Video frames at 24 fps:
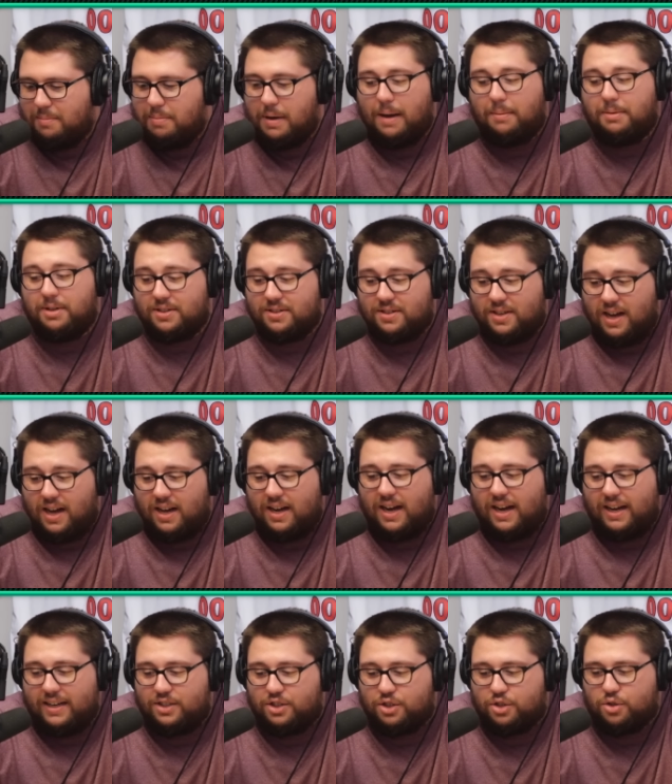Bobby does
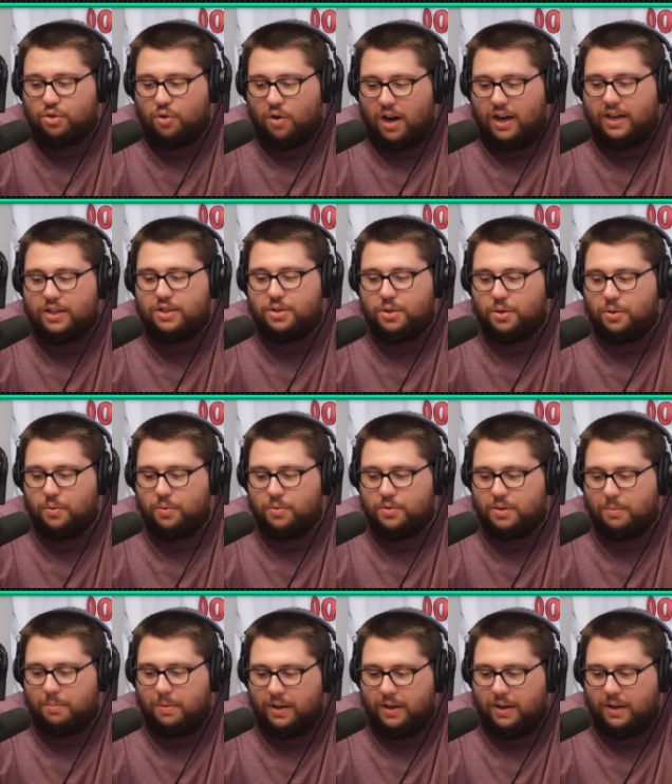not. I try to,